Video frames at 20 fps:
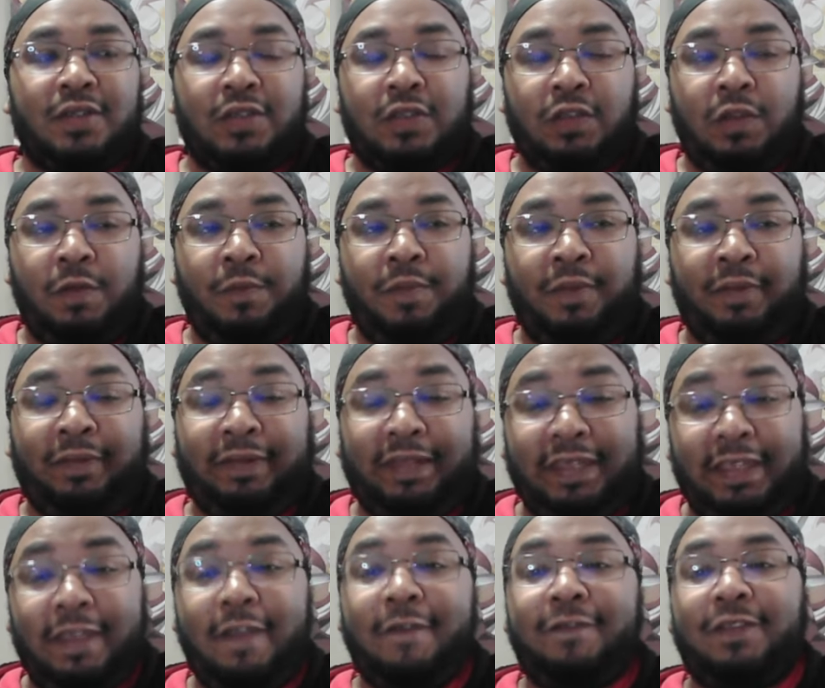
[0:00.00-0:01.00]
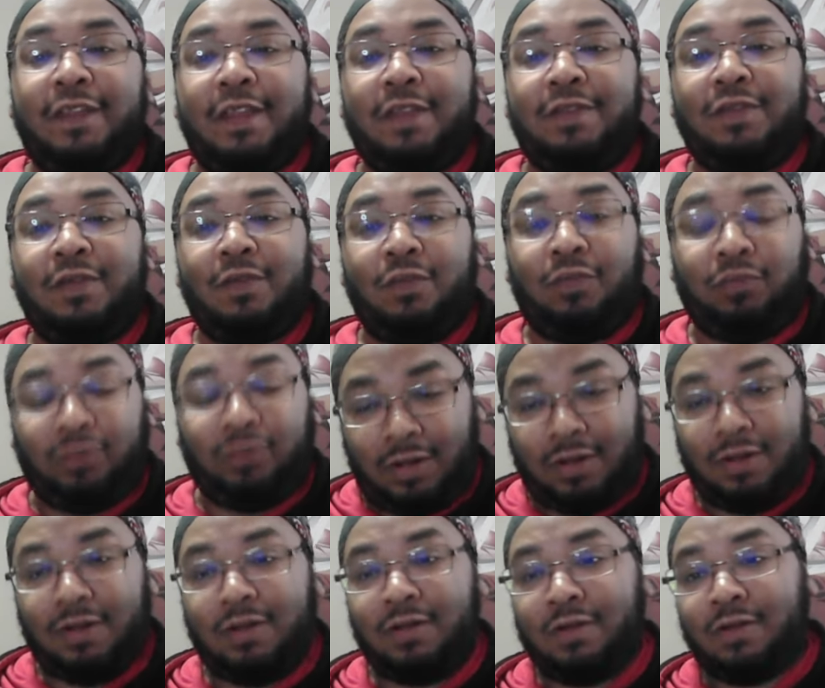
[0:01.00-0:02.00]
you believed in the
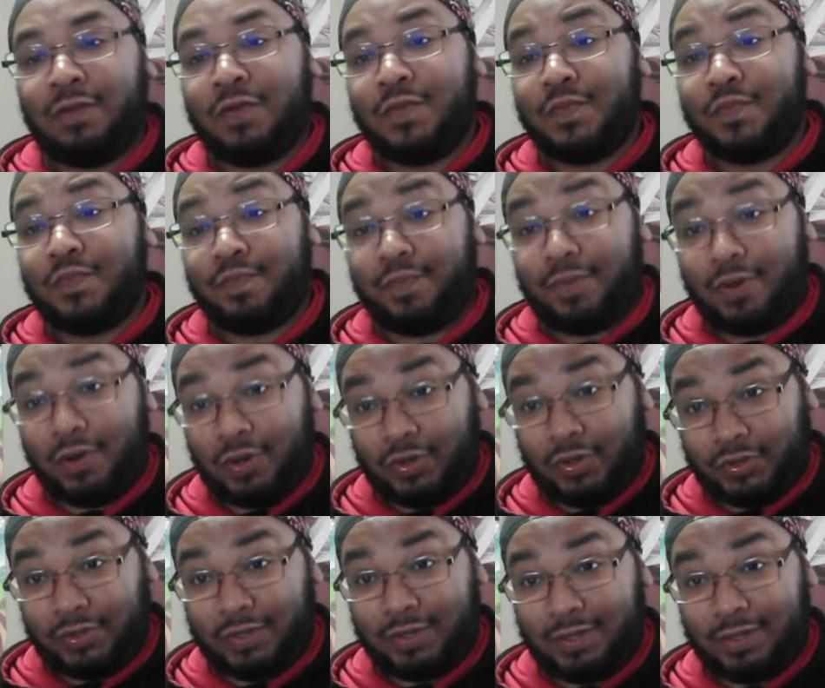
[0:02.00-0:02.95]
wrong person.